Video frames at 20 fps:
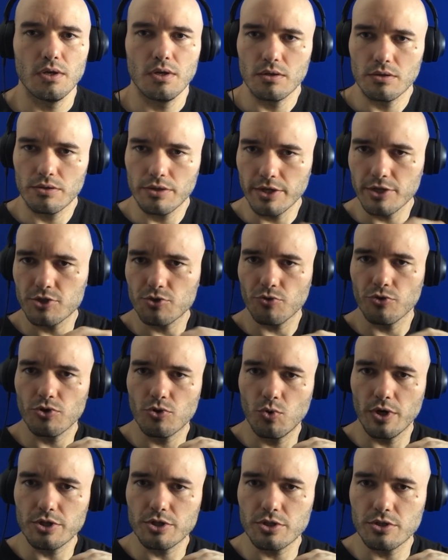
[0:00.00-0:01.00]
Thanks for your
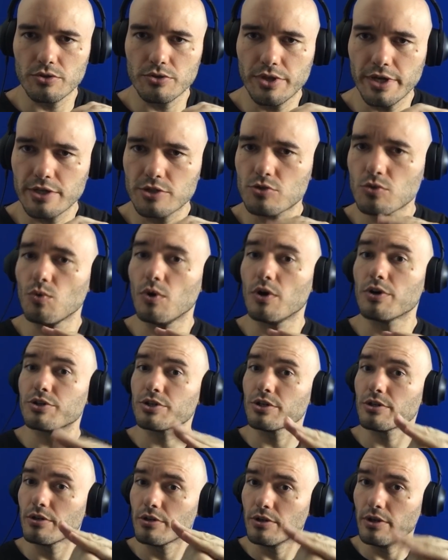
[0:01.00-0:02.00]
question. Thanks for
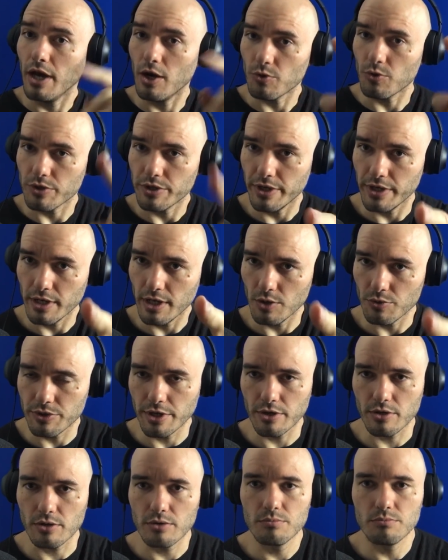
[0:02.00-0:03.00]
watching. Now get out
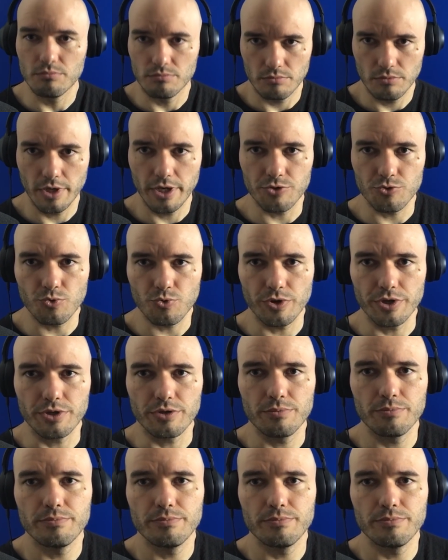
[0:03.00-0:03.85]
there and train.